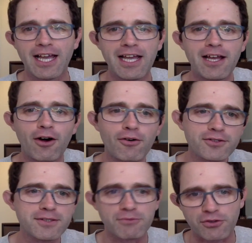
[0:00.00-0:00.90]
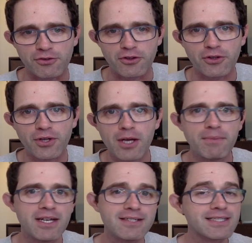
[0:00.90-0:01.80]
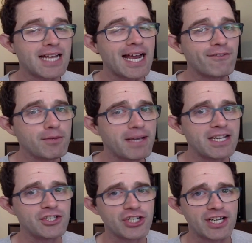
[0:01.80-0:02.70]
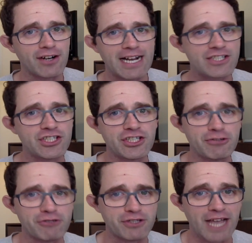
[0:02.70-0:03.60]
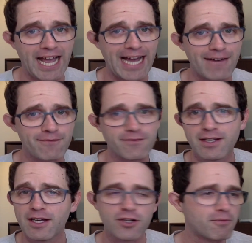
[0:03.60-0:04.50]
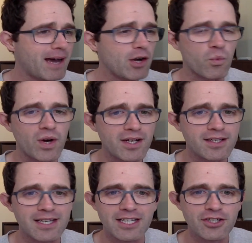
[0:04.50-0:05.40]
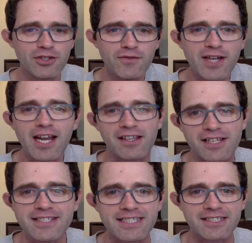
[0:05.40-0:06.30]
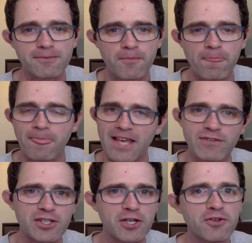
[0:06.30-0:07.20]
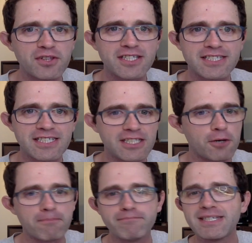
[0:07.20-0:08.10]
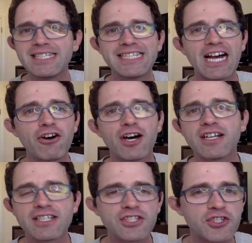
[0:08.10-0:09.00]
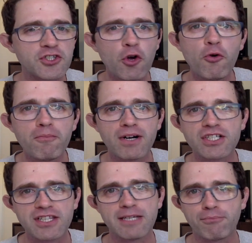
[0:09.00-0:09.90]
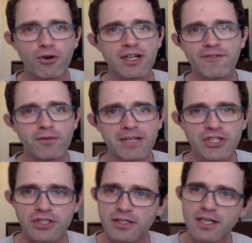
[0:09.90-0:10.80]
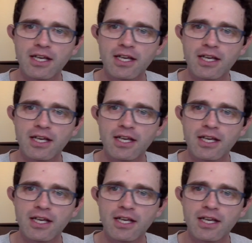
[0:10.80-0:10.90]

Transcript: it holds some truth. Because in every patient interaction you have, no matter what, you've got to listen. If you don't listen, you're missing out on so much of the important information.